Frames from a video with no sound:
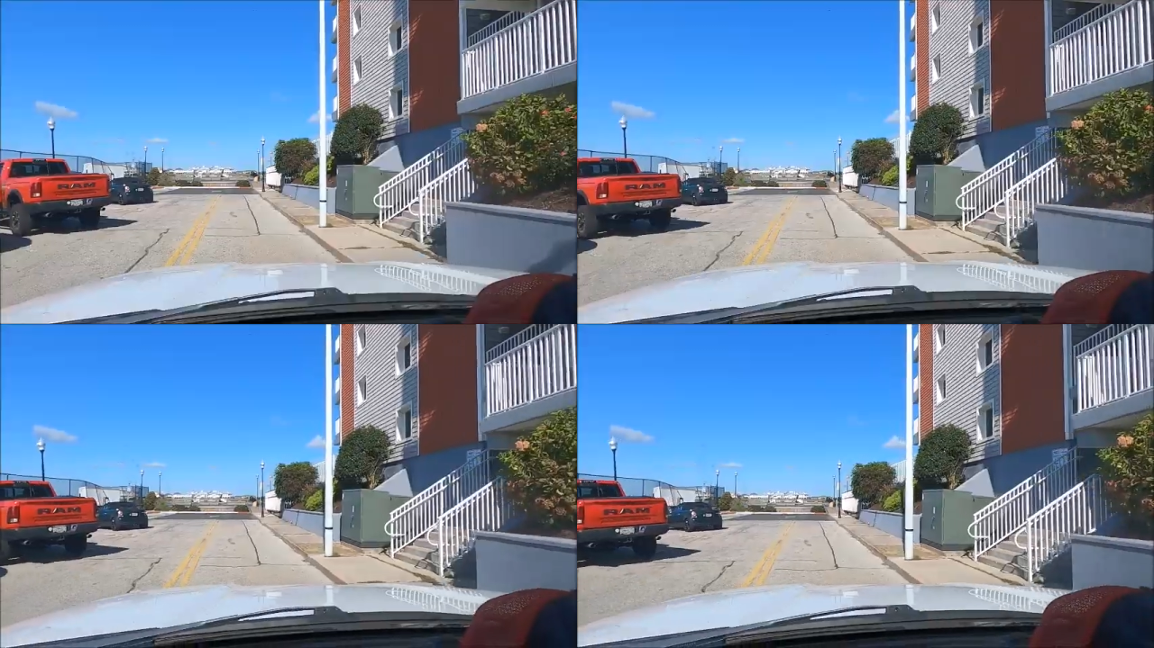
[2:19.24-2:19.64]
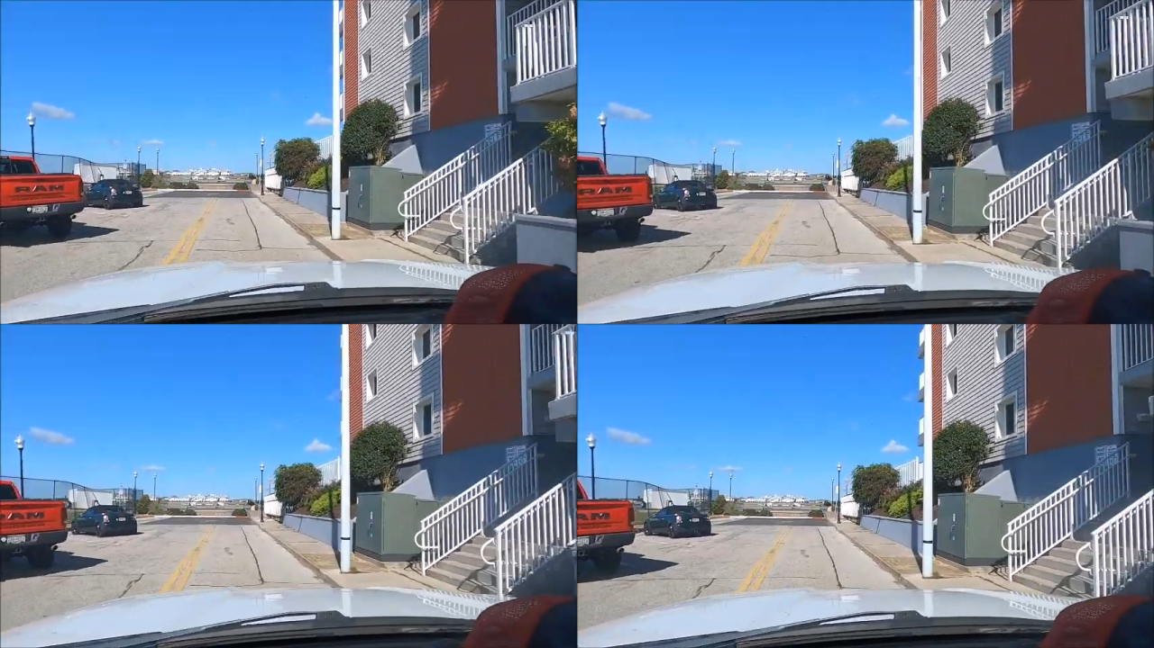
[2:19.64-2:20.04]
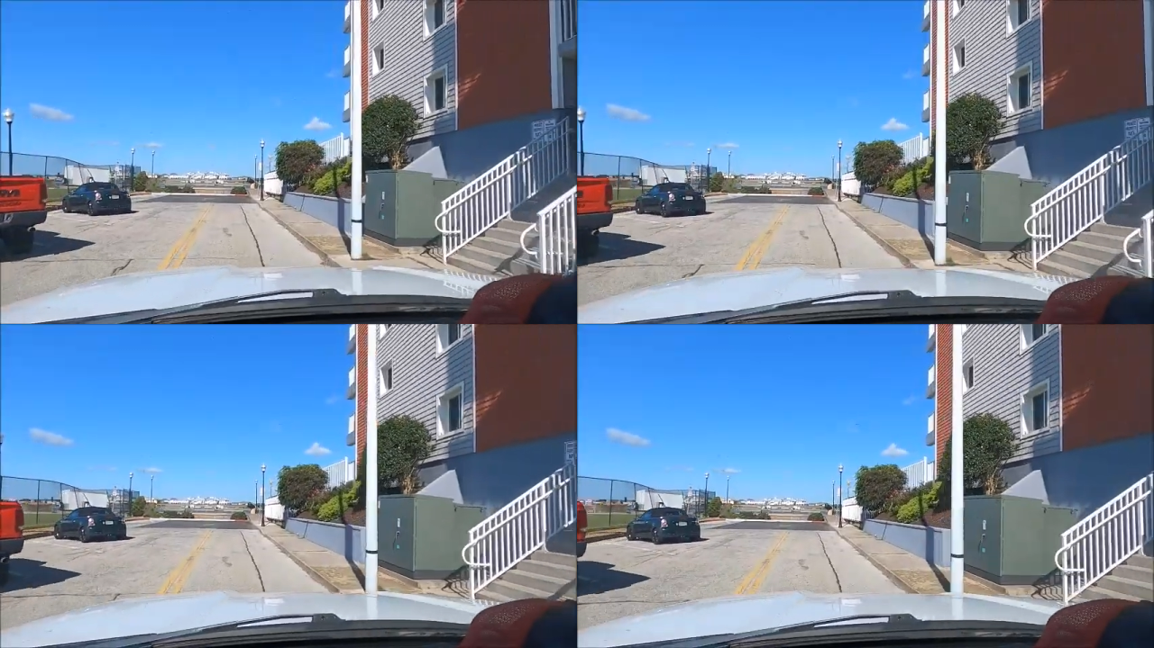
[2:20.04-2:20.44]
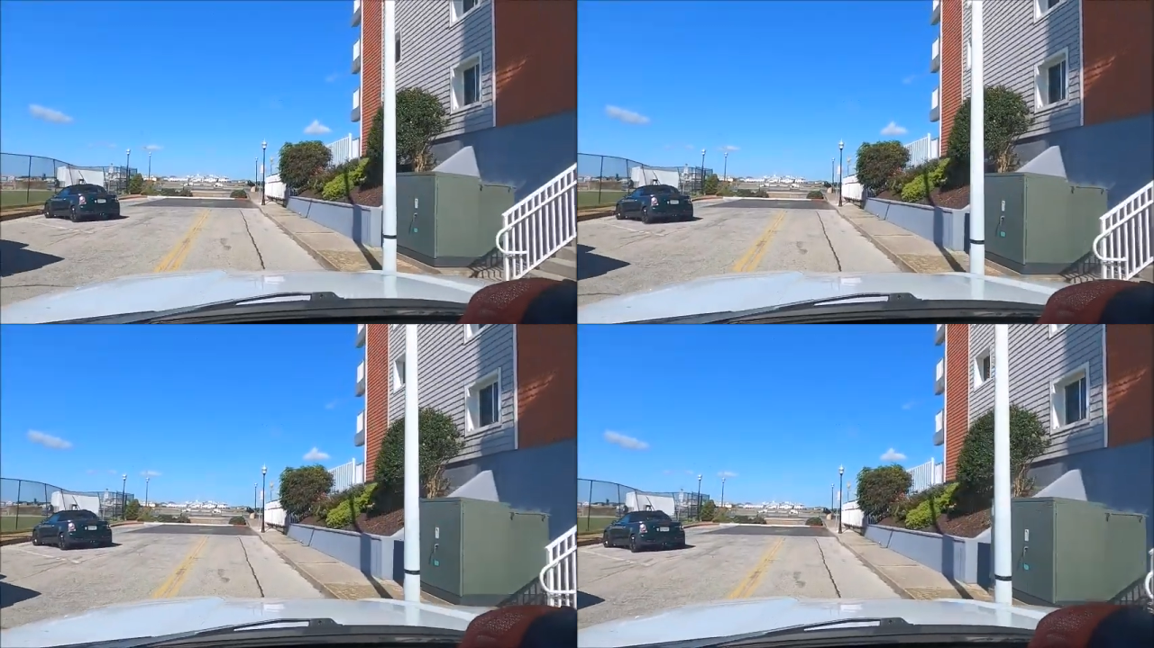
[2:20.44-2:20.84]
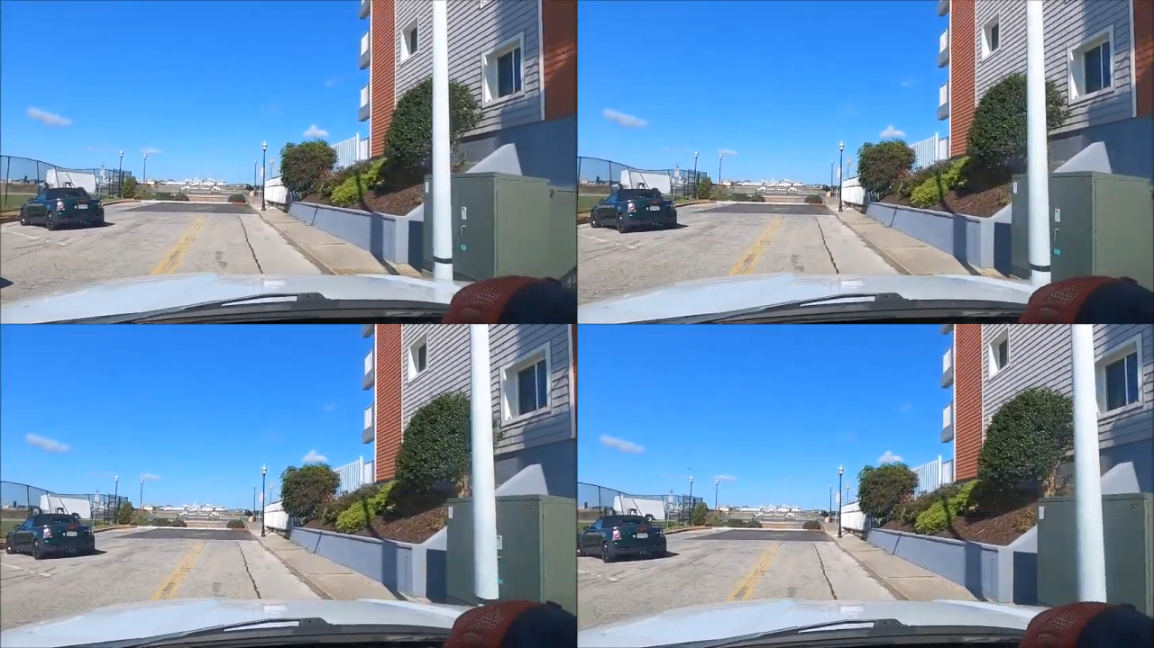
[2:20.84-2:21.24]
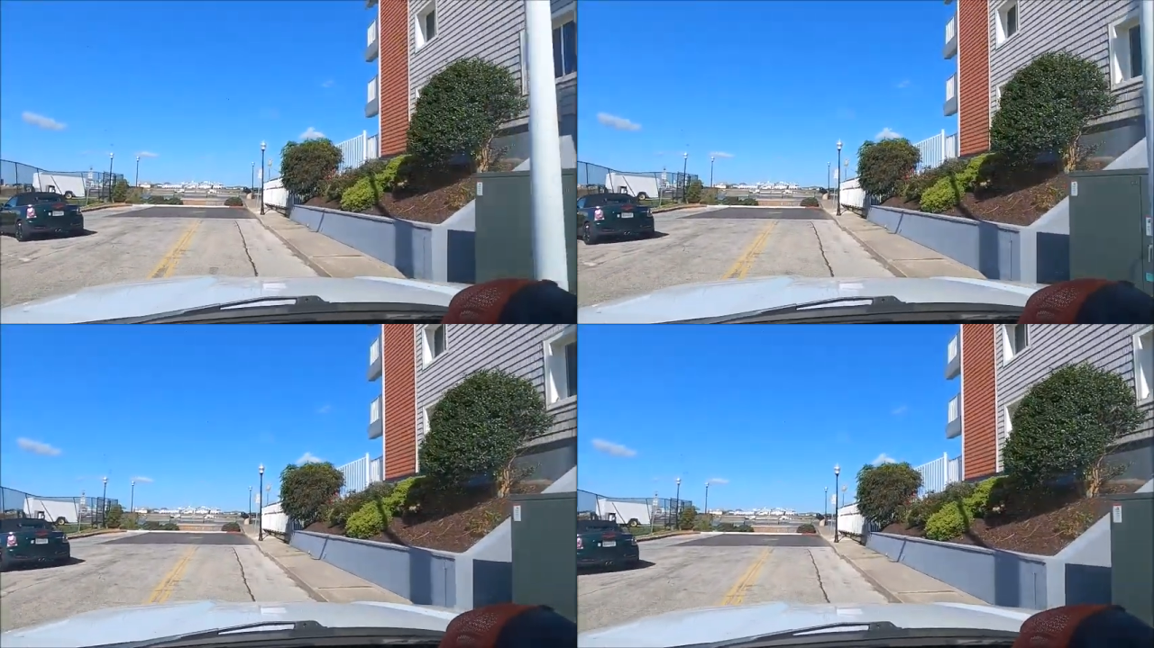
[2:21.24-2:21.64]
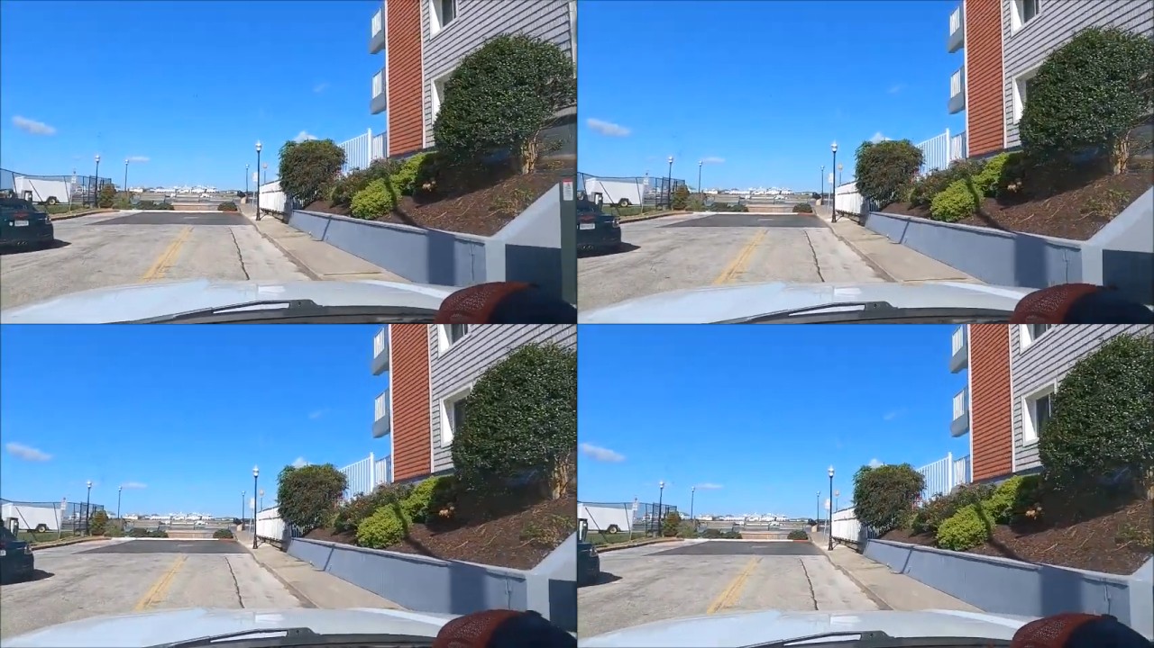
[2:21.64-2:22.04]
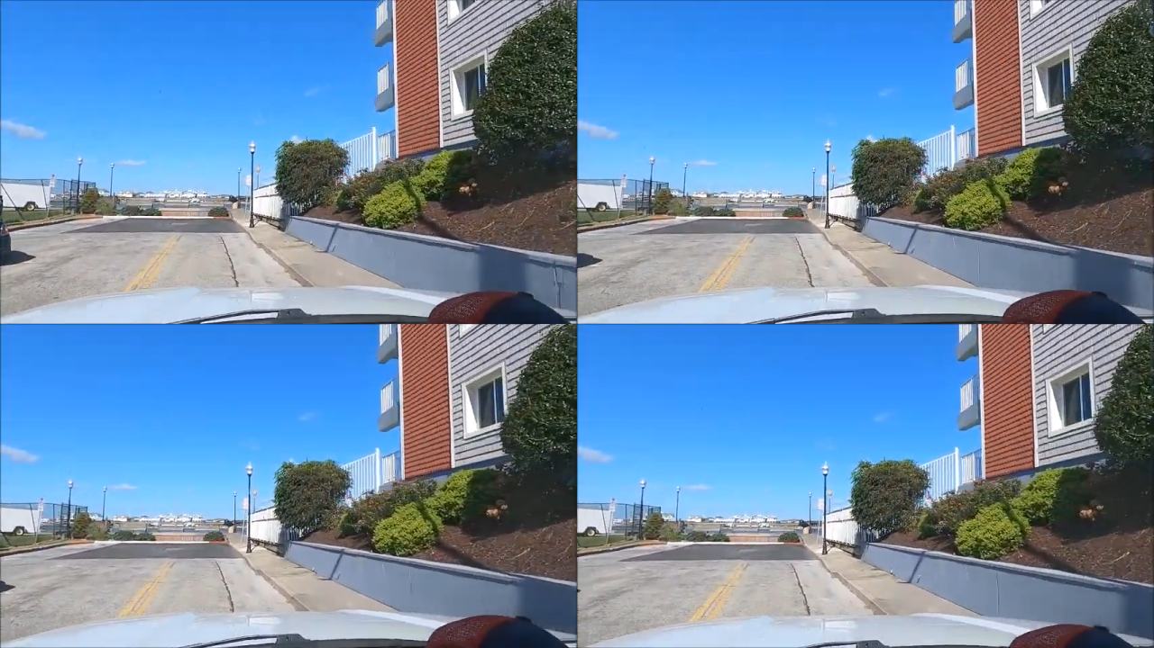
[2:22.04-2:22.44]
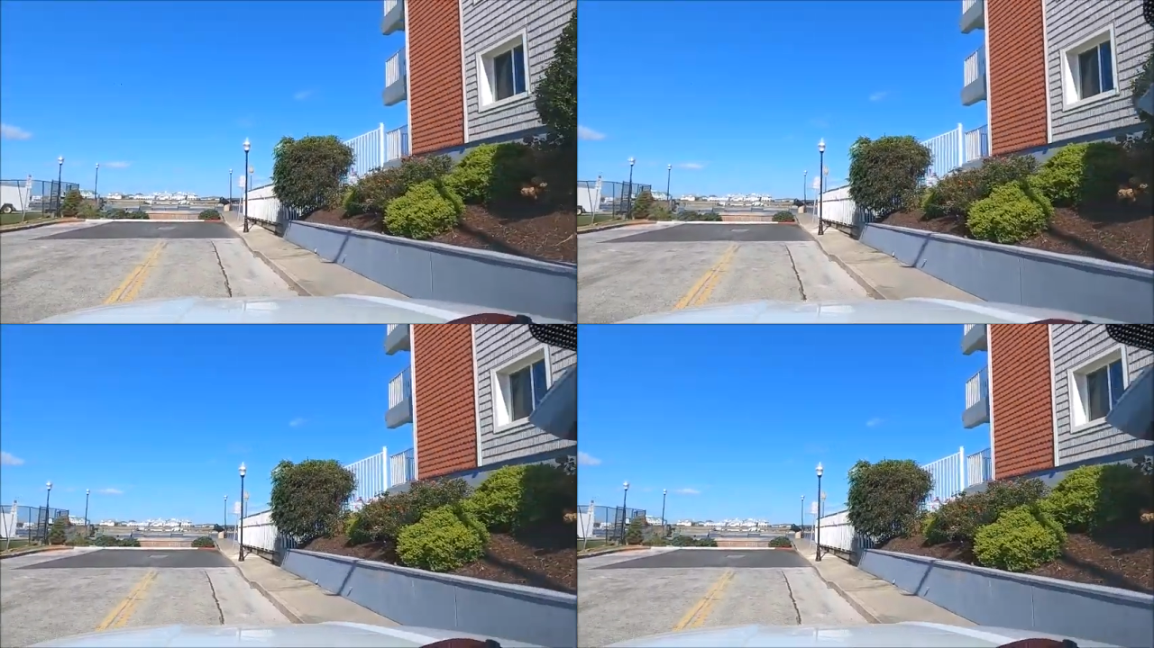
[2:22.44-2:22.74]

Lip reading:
[unreadable: no face in view]